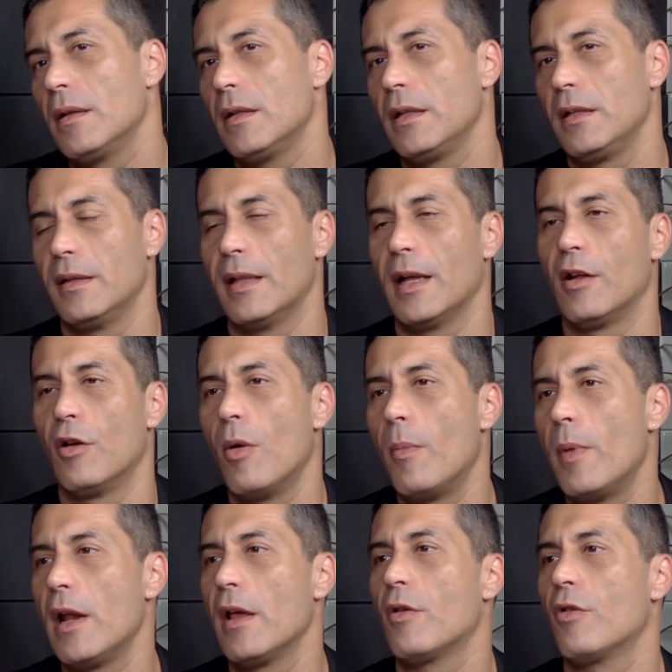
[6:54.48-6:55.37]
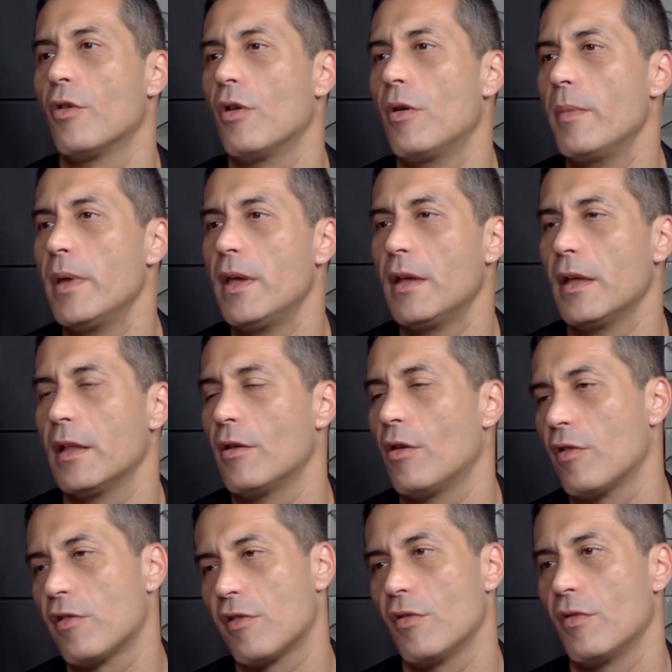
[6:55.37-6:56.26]
in the global economic,
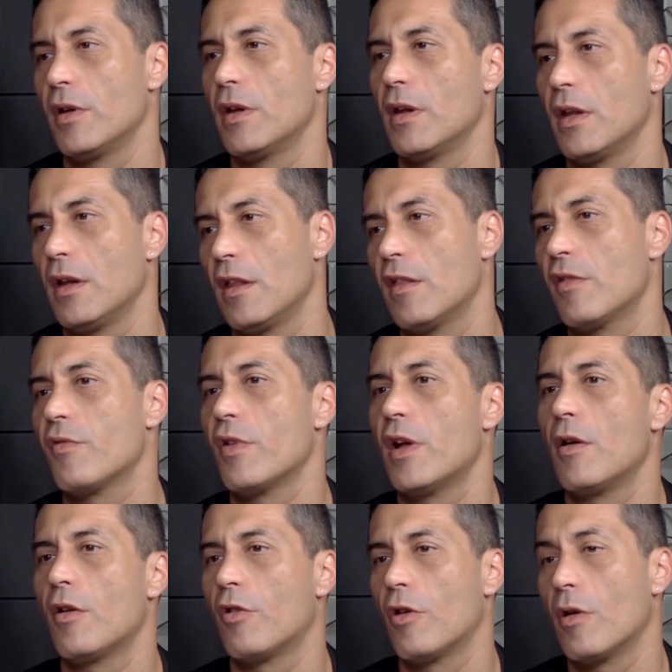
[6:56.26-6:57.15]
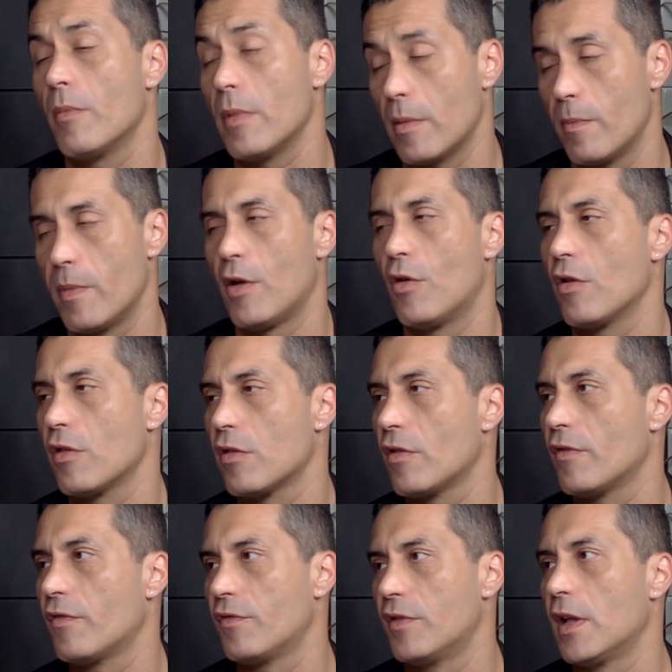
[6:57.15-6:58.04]
and also in Israel economic, because
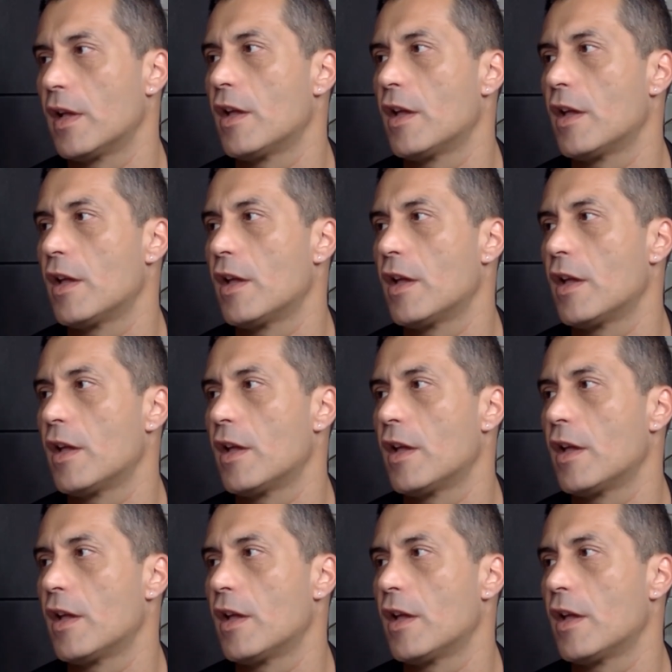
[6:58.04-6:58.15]
of the